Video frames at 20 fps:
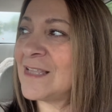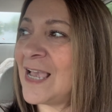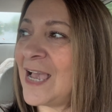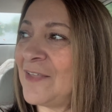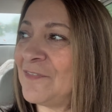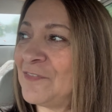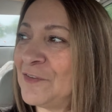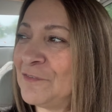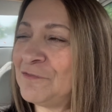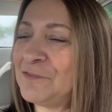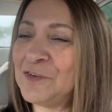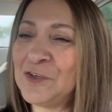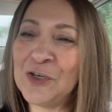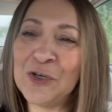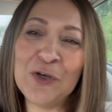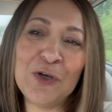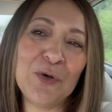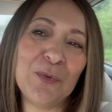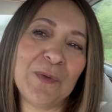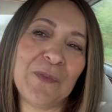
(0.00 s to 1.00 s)
and the
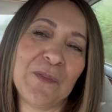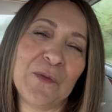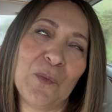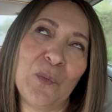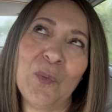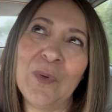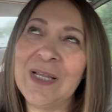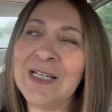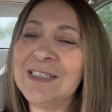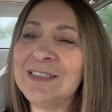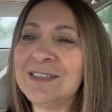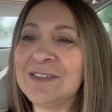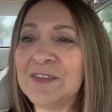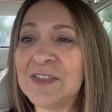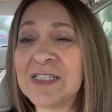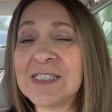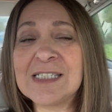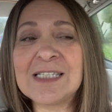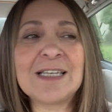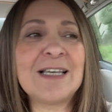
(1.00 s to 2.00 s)
view and the wind and
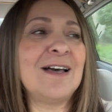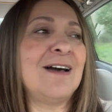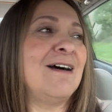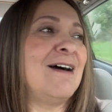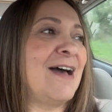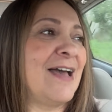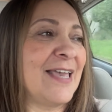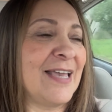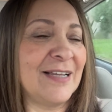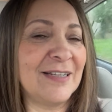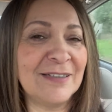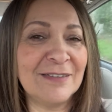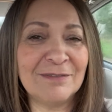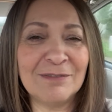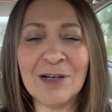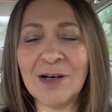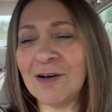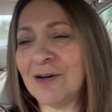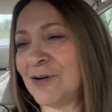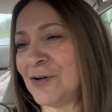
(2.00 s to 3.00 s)
the sky and
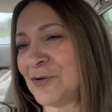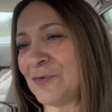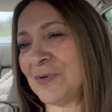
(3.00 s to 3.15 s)
oh,